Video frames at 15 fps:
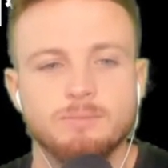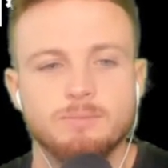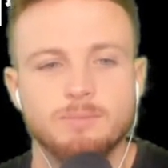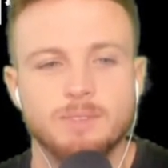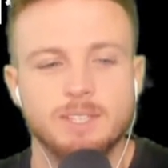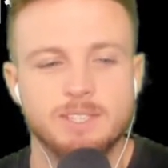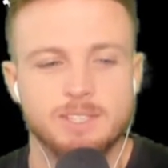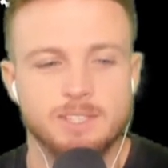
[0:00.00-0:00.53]

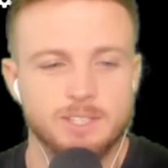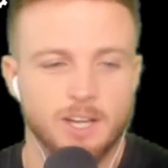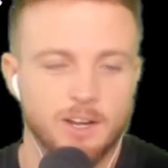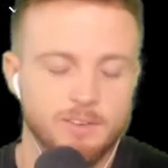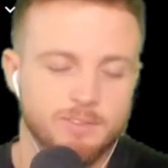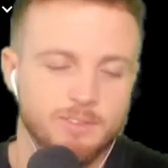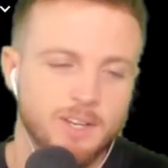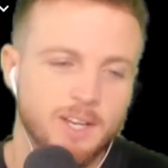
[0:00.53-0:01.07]
This is
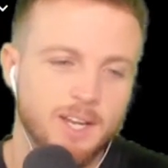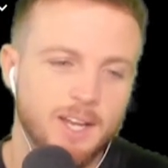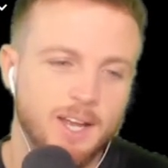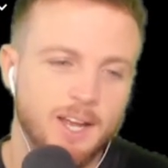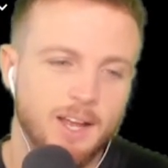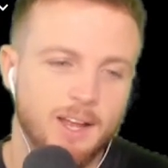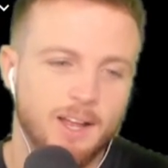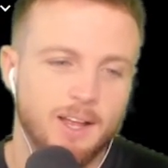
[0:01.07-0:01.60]
tough.
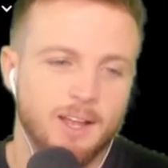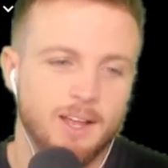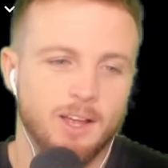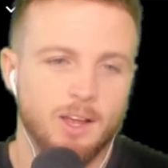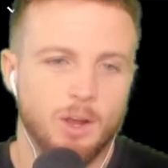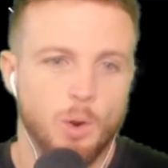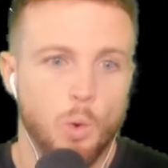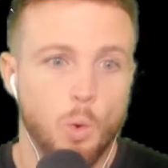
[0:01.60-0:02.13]

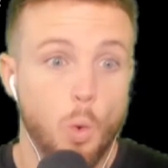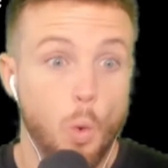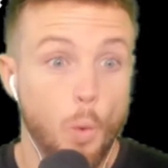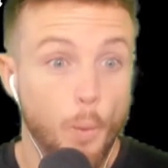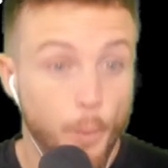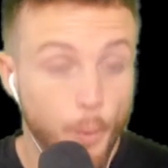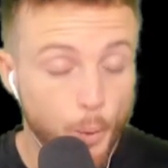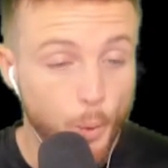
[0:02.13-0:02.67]

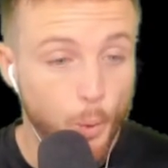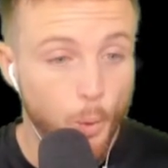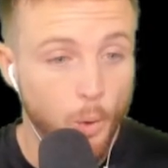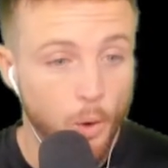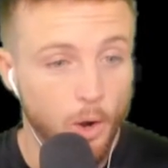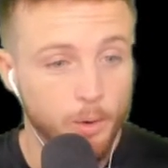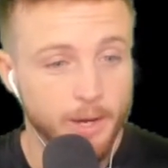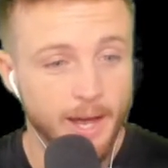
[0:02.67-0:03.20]
Whew.
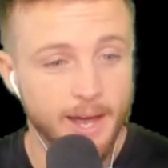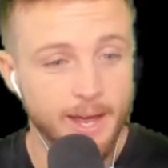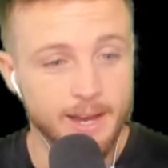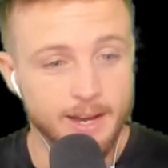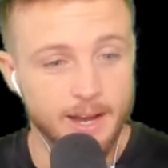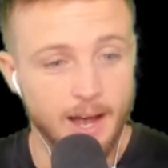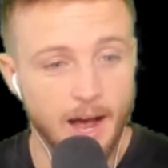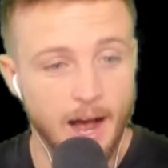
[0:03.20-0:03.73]

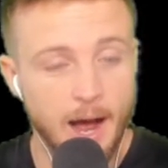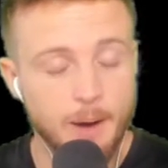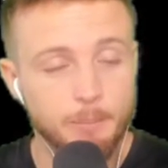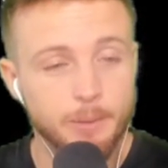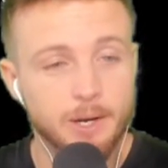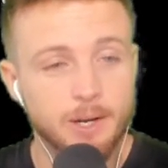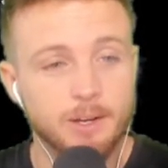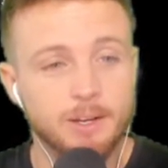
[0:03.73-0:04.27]
Okay, I'm
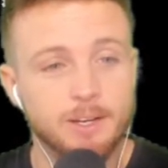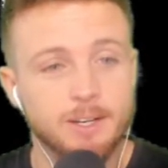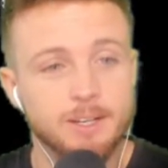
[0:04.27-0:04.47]
gonna